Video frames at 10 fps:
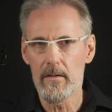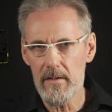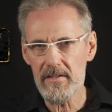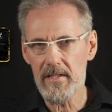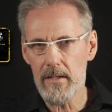
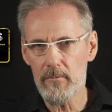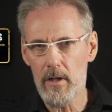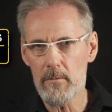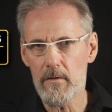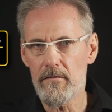This time
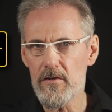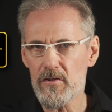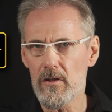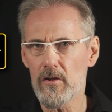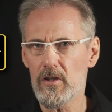round, we're
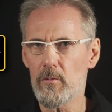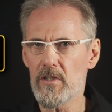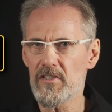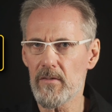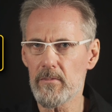first going to look at where
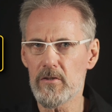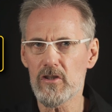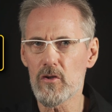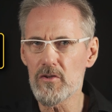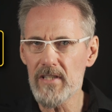
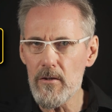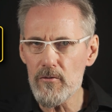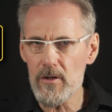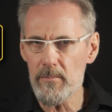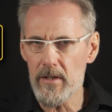supplements lose
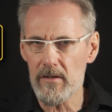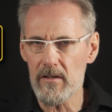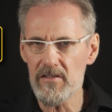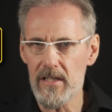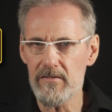out compared to
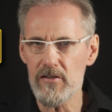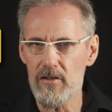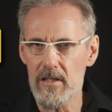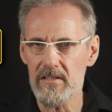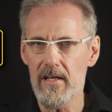longevity
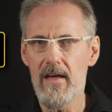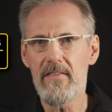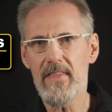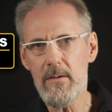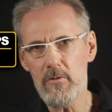drugs,
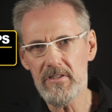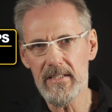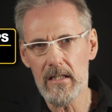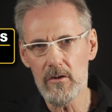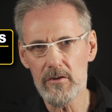then we'll
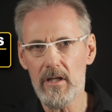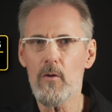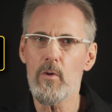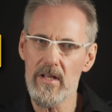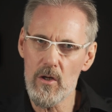take a look
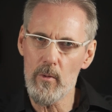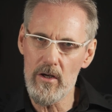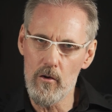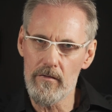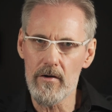at where they
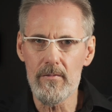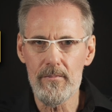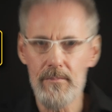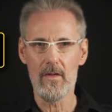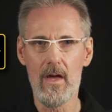win over.
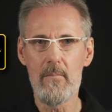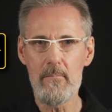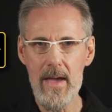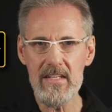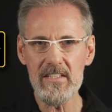
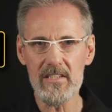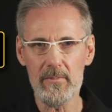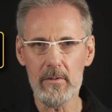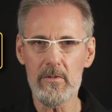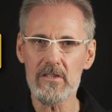Many
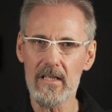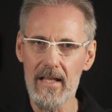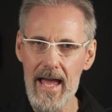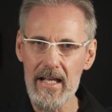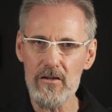supplements
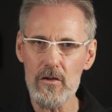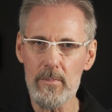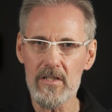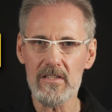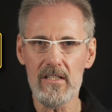lack the
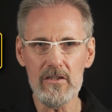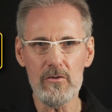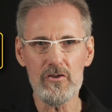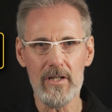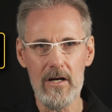robust
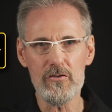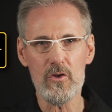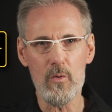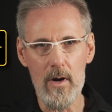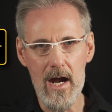clinical trials
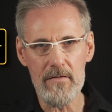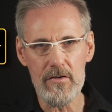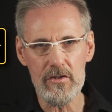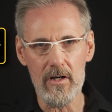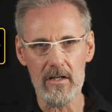required for
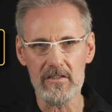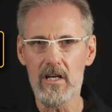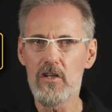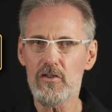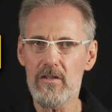drugs,
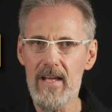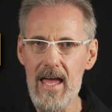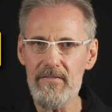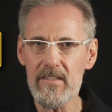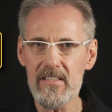so that
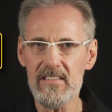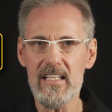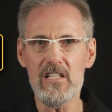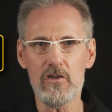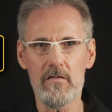efficacy
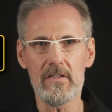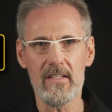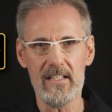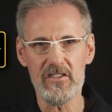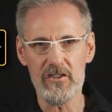is often
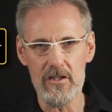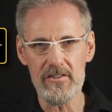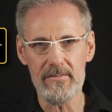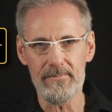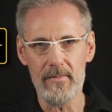less
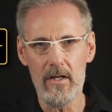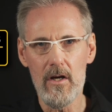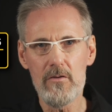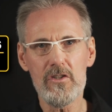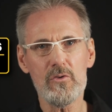certain,
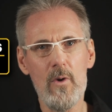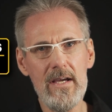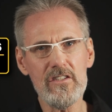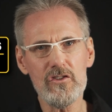which is why it's